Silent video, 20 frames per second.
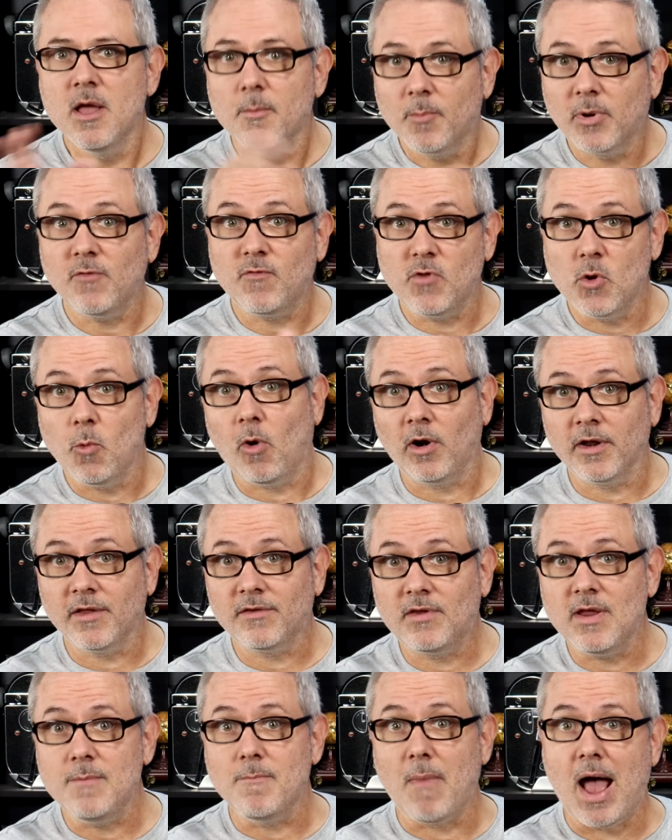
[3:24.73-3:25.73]
But if you want
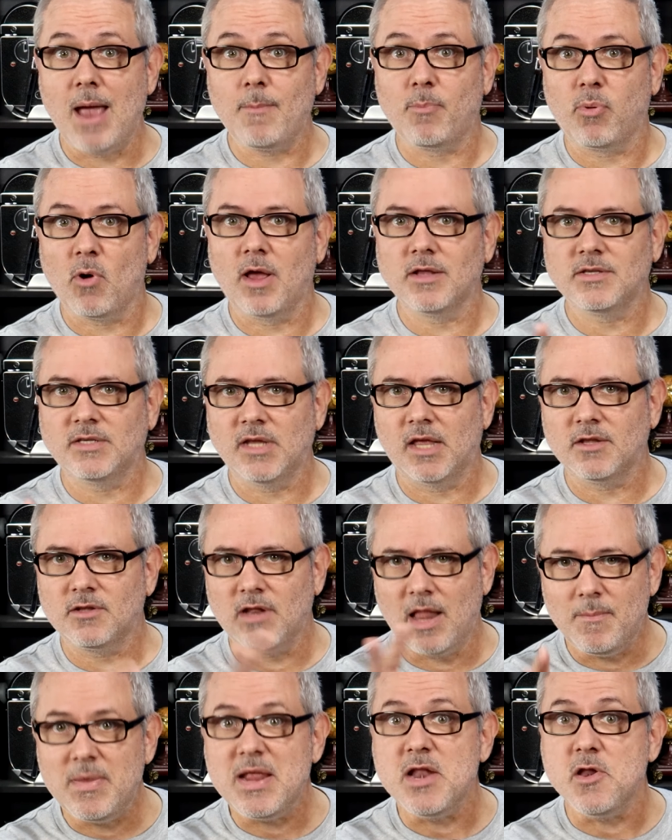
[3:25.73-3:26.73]
to see my process,
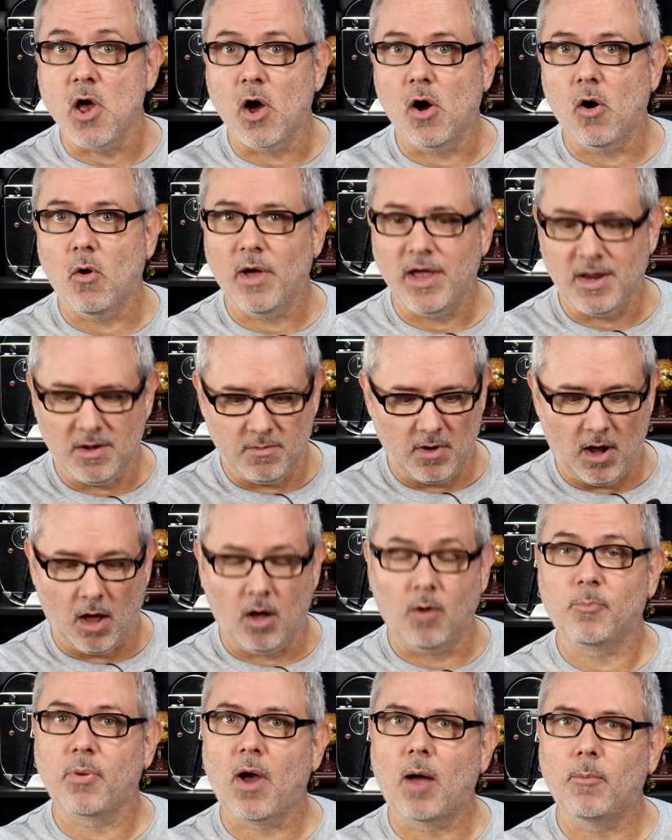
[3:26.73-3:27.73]
let me know and
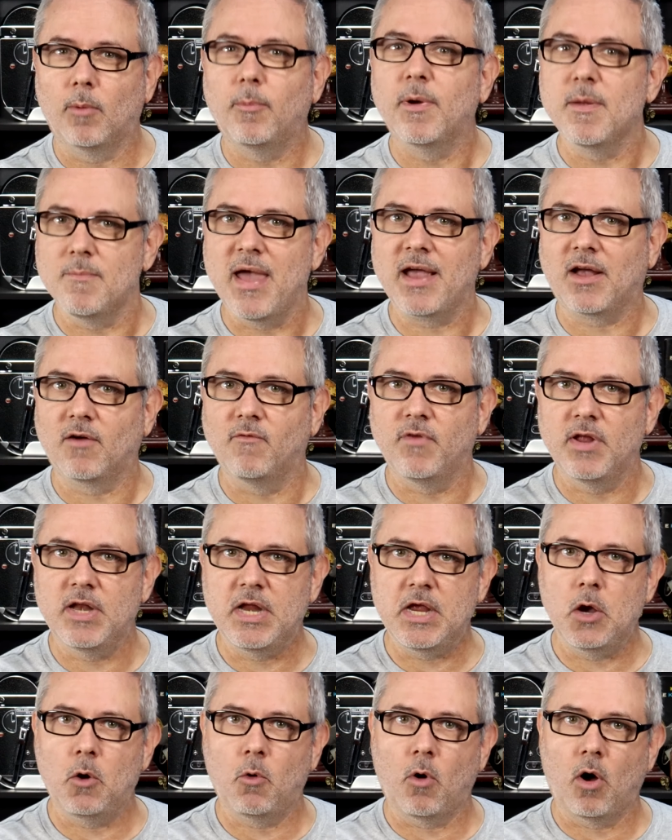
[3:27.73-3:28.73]
I'll probably make a
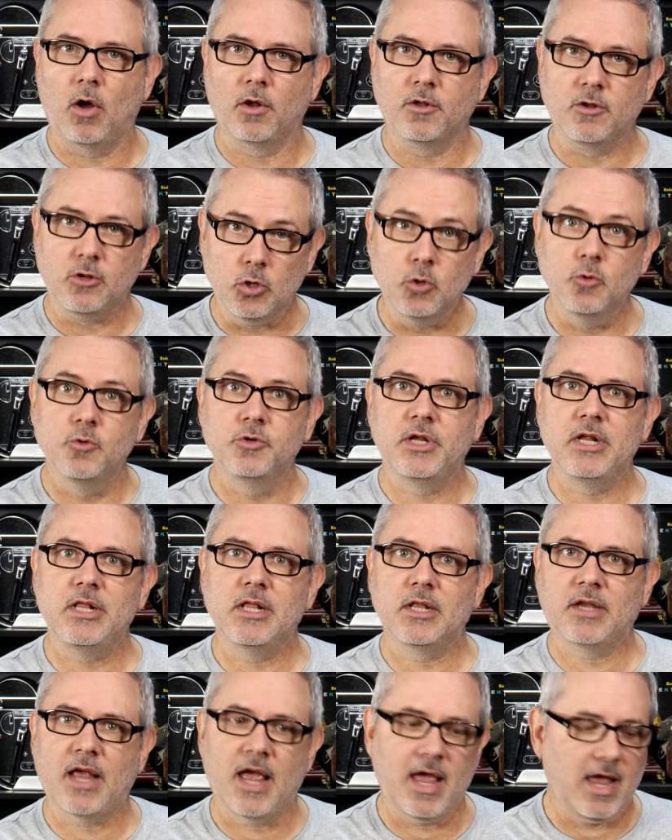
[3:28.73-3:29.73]
video on using
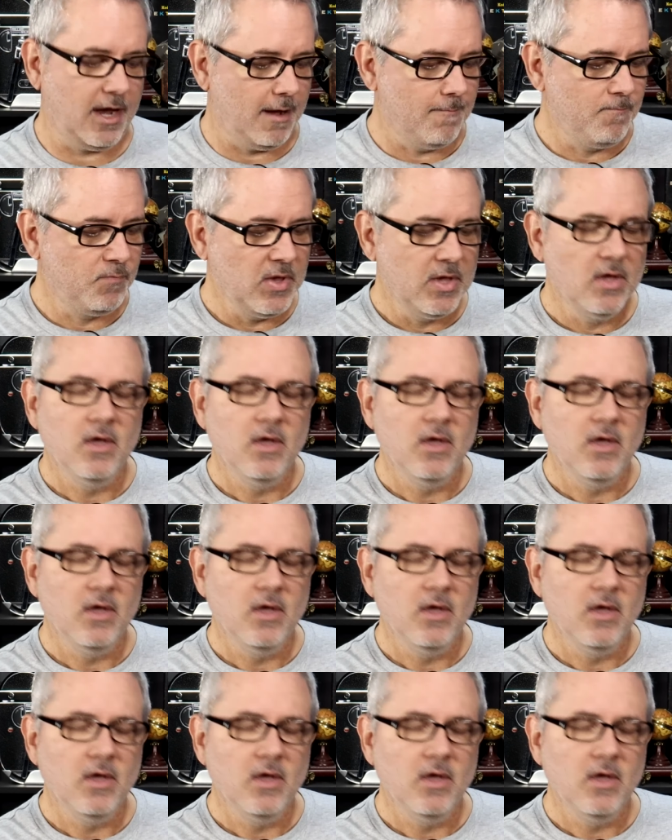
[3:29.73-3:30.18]
the tank.